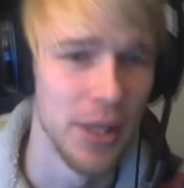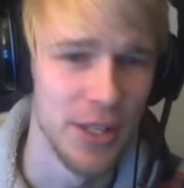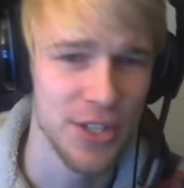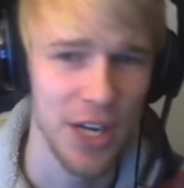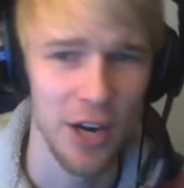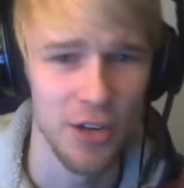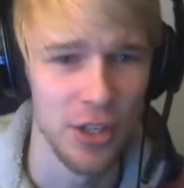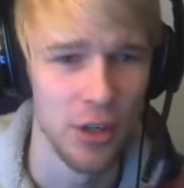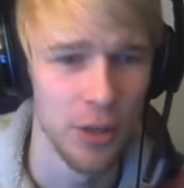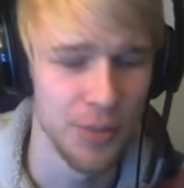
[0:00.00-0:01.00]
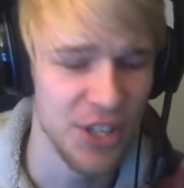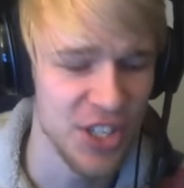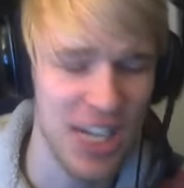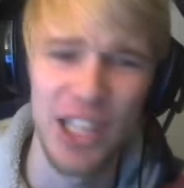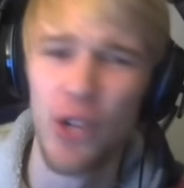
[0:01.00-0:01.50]
playing this character, you know? You
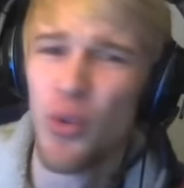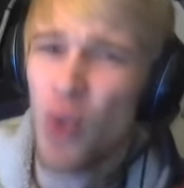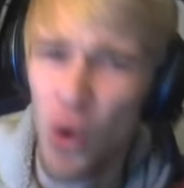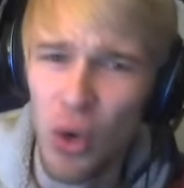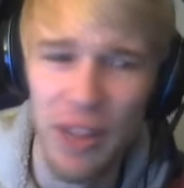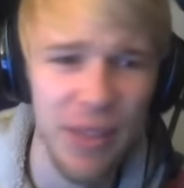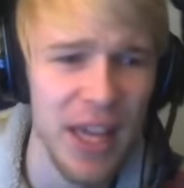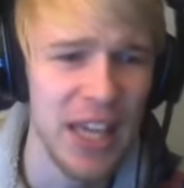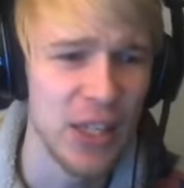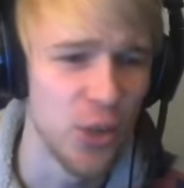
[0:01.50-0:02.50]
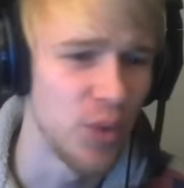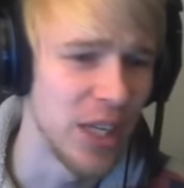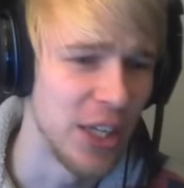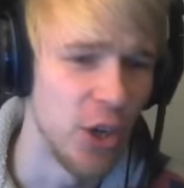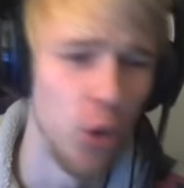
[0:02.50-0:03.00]
just kind of roll in there. You don't
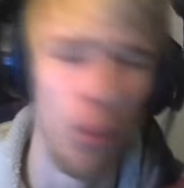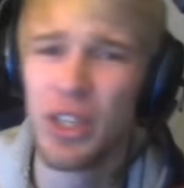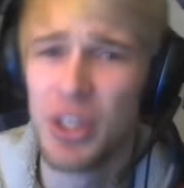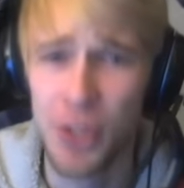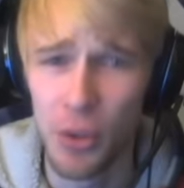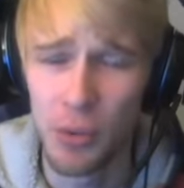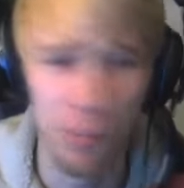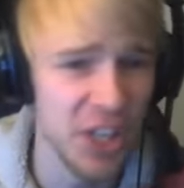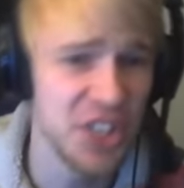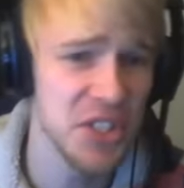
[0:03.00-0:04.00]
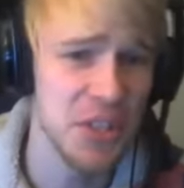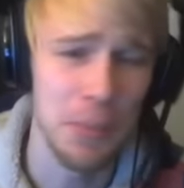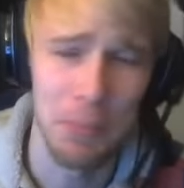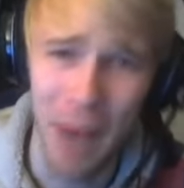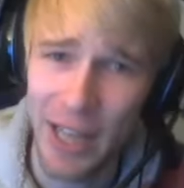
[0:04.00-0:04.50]
really know what you're doing, but it
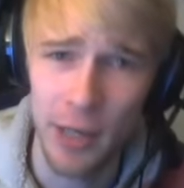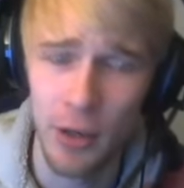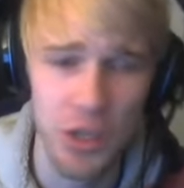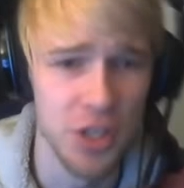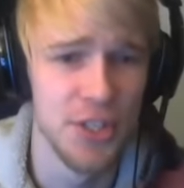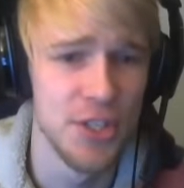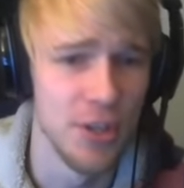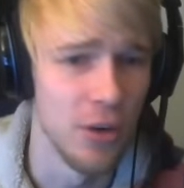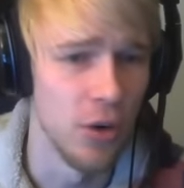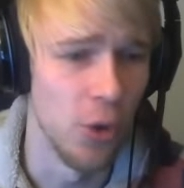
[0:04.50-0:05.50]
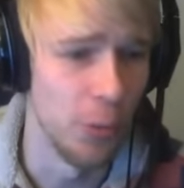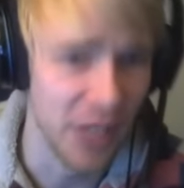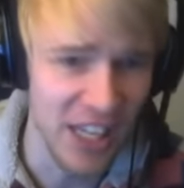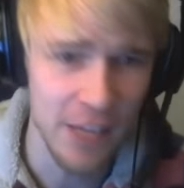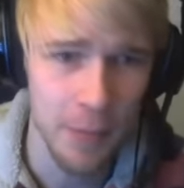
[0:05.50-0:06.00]
doesn't matter because you're just so OP
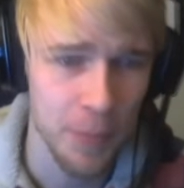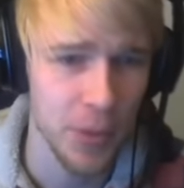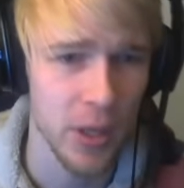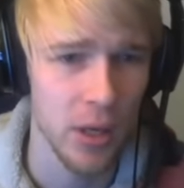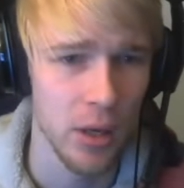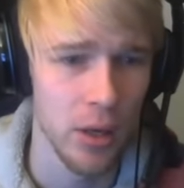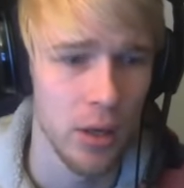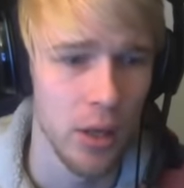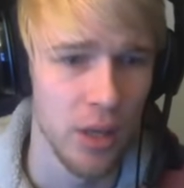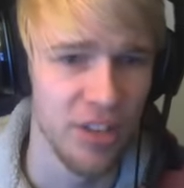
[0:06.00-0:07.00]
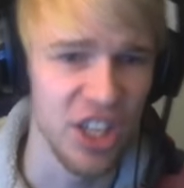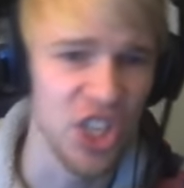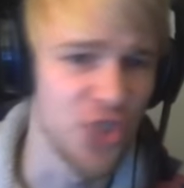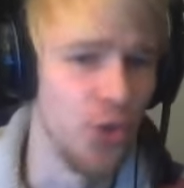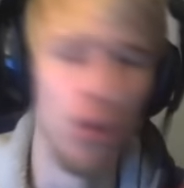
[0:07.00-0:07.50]
that you
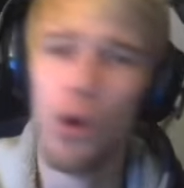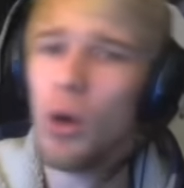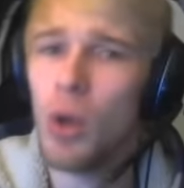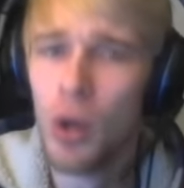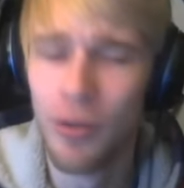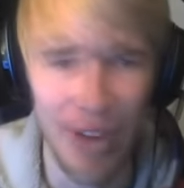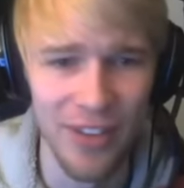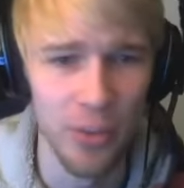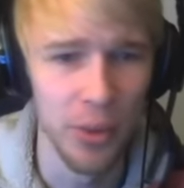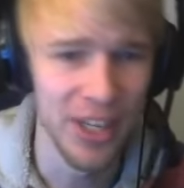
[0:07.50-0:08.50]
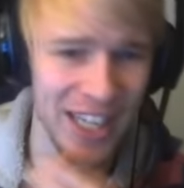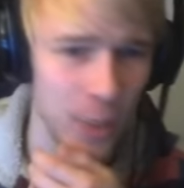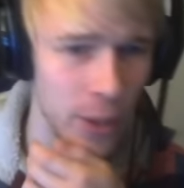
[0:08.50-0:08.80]
just roll over everybody